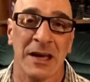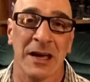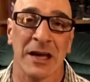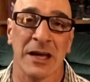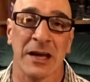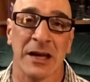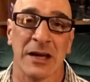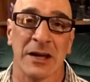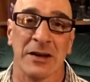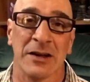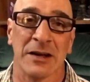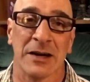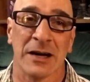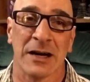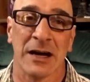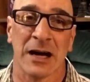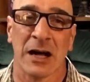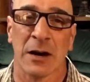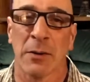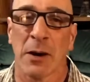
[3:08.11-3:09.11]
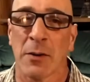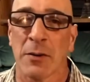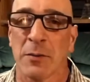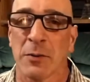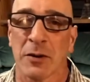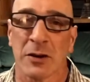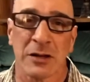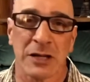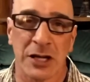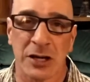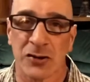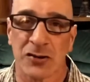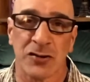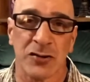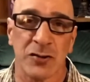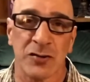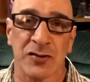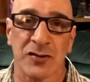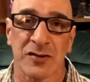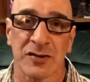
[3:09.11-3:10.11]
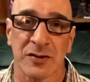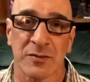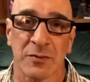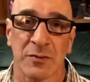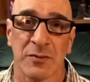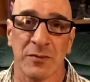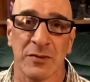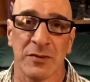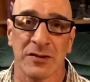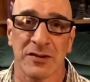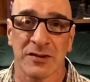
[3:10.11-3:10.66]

and I'll probably put a link or two to some